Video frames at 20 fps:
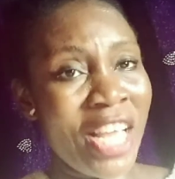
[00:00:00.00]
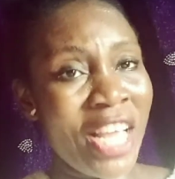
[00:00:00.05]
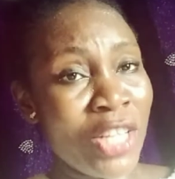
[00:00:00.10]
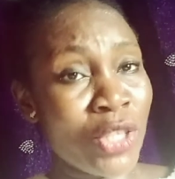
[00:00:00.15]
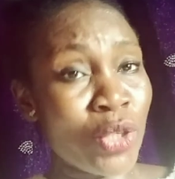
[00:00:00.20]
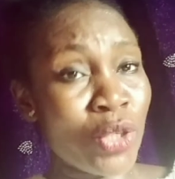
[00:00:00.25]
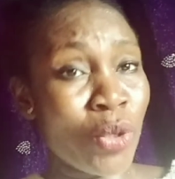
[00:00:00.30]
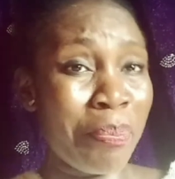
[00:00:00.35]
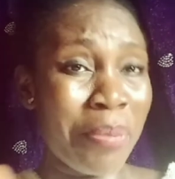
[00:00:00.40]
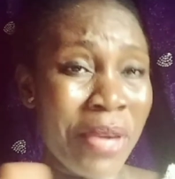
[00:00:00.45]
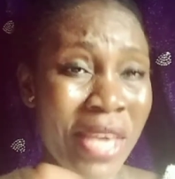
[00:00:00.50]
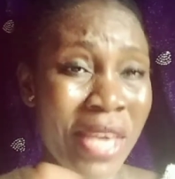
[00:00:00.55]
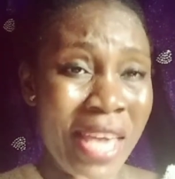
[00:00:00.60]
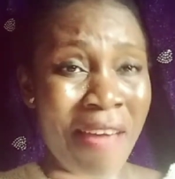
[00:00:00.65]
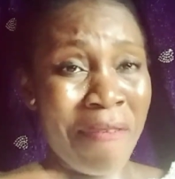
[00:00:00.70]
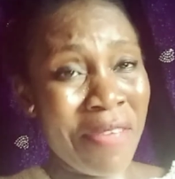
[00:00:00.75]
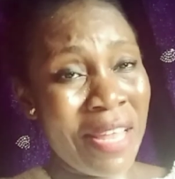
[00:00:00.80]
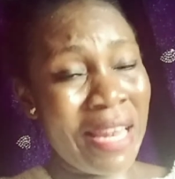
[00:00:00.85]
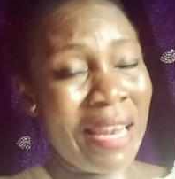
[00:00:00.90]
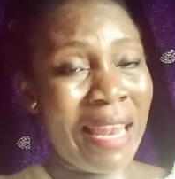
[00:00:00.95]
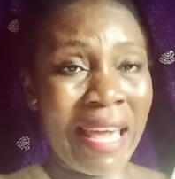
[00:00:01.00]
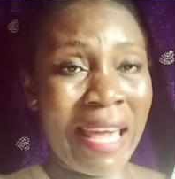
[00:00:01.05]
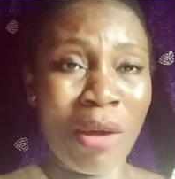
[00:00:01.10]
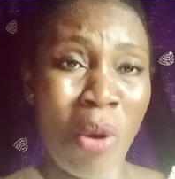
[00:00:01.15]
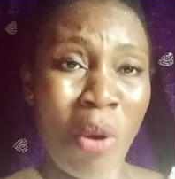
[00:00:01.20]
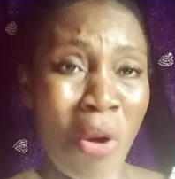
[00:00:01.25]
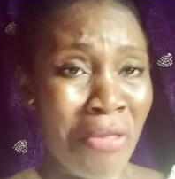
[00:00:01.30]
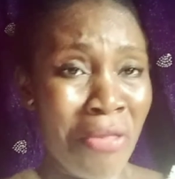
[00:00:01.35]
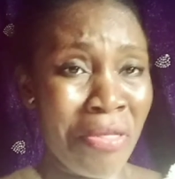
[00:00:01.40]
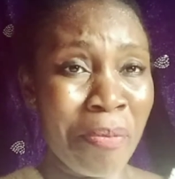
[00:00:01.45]
into behaving like
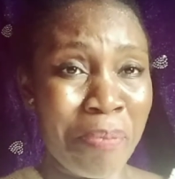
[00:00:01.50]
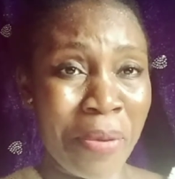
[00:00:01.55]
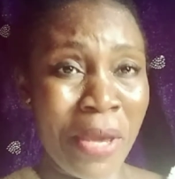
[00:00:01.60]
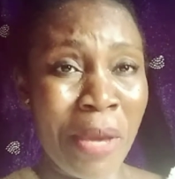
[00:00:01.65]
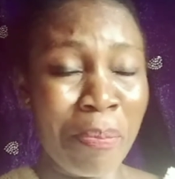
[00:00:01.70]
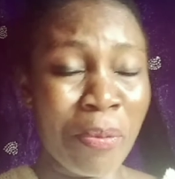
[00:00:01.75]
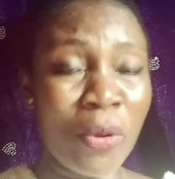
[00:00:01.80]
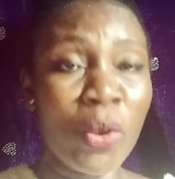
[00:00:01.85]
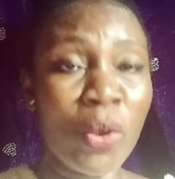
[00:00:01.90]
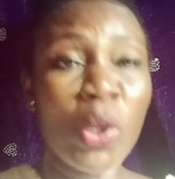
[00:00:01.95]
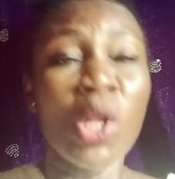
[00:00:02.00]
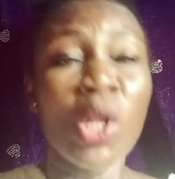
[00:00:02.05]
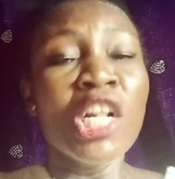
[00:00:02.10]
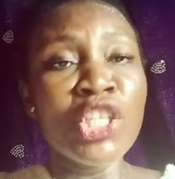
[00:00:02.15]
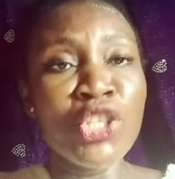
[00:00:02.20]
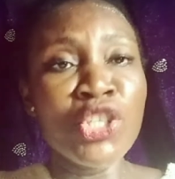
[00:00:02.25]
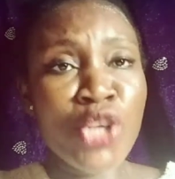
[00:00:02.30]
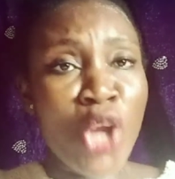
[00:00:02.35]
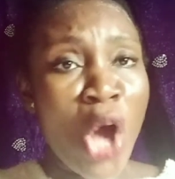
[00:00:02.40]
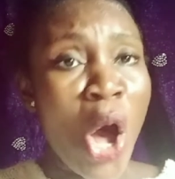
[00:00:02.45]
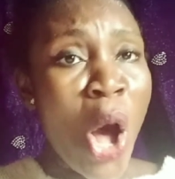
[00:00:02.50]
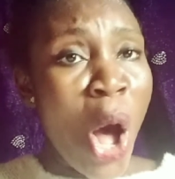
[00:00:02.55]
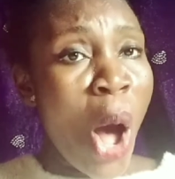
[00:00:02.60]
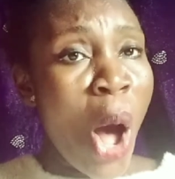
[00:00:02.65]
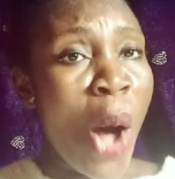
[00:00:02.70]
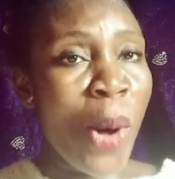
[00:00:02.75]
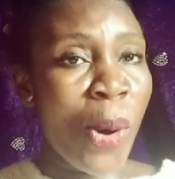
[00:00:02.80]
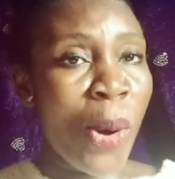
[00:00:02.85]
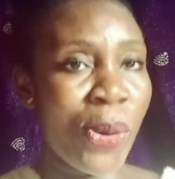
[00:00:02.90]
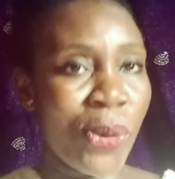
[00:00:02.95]
other people.
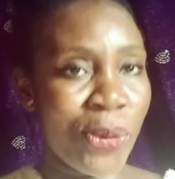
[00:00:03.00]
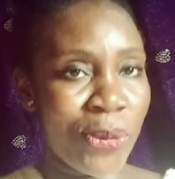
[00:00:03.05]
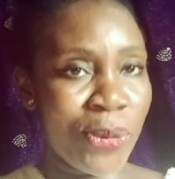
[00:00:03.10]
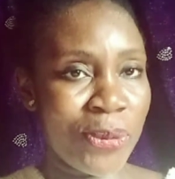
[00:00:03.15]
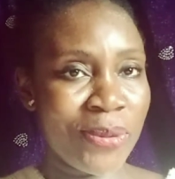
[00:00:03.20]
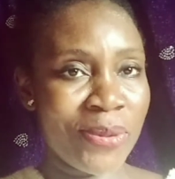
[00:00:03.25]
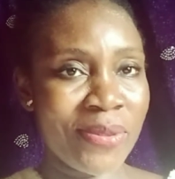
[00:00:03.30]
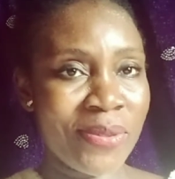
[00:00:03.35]
No!